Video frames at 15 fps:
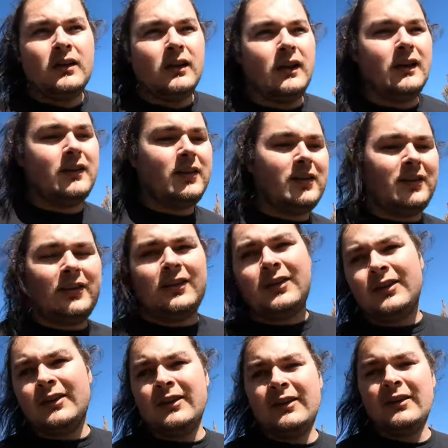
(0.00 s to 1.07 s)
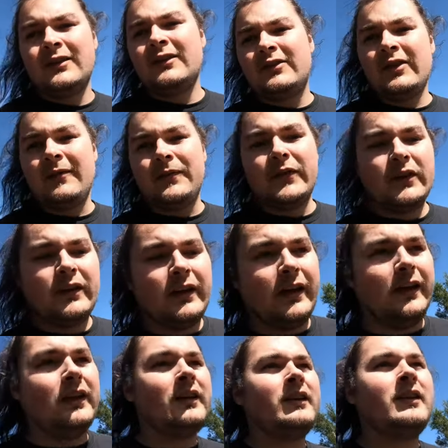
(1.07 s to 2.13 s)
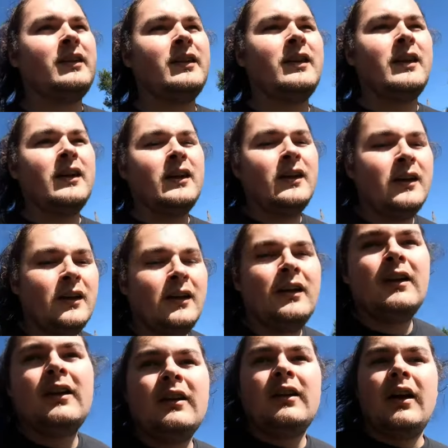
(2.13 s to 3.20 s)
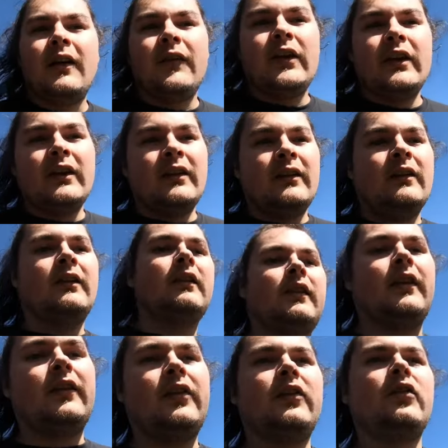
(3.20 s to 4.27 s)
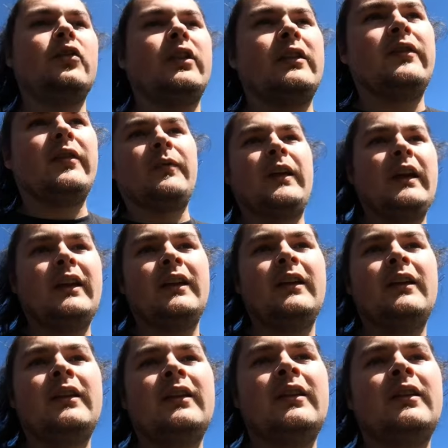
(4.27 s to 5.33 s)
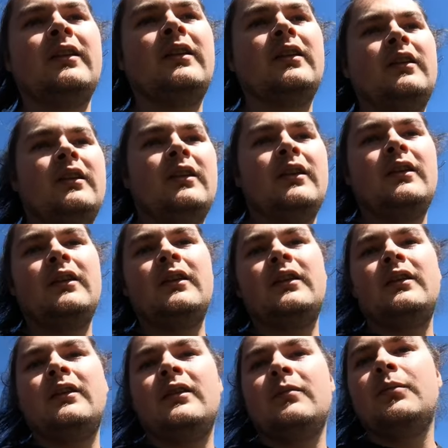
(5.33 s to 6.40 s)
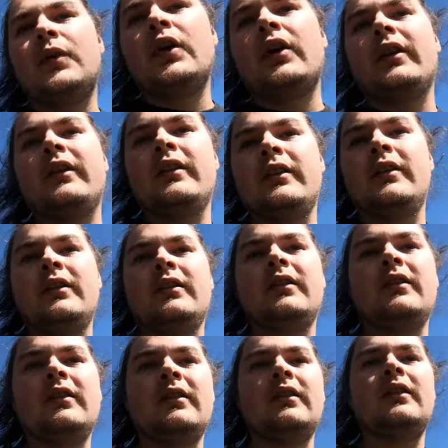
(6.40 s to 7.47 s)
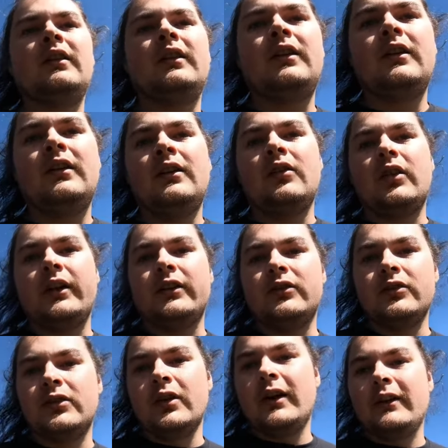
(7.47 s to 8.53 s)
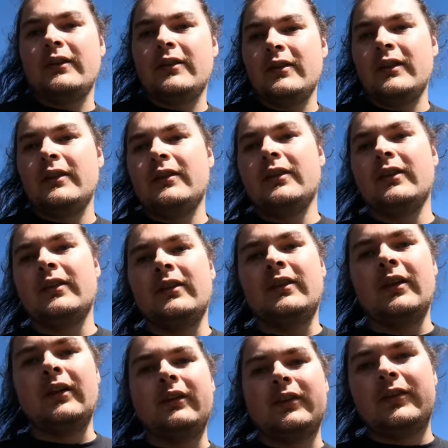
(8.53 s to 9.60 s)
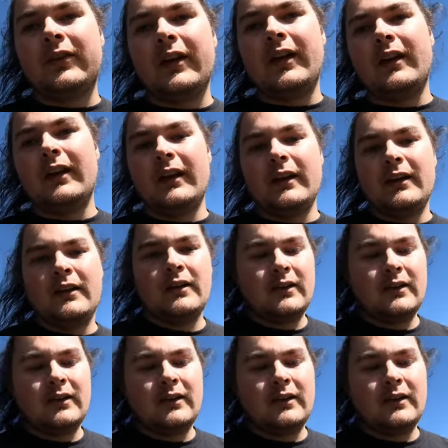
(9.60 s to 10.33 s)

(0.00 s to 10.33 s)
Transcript: it's something that, I mean, it's annoying to me, but like, you guys need to understand that